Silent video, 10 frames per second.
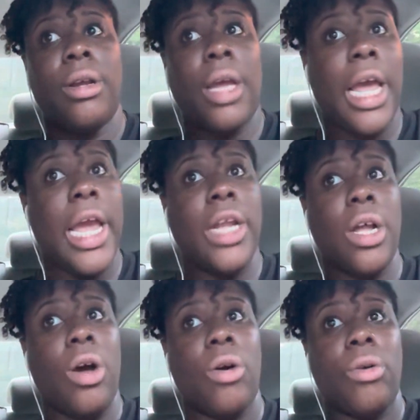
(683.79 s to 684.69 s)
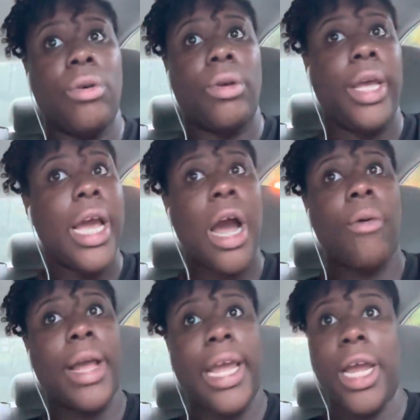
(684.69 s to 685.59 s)
And he know. He
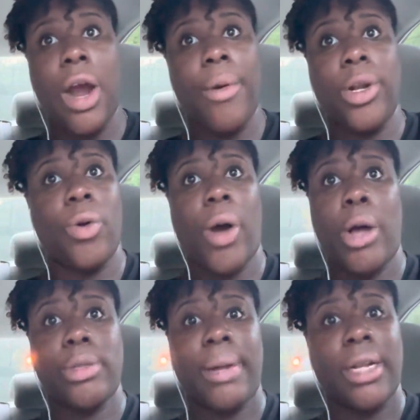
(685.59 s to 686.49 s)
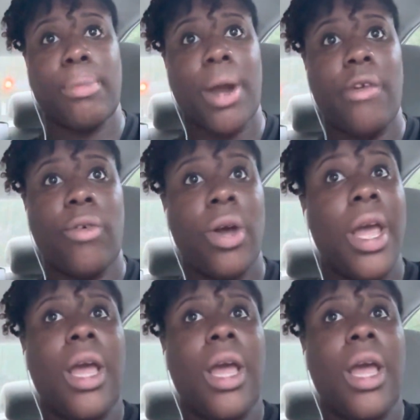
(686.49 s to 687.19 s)
already knew what I was about to pray for.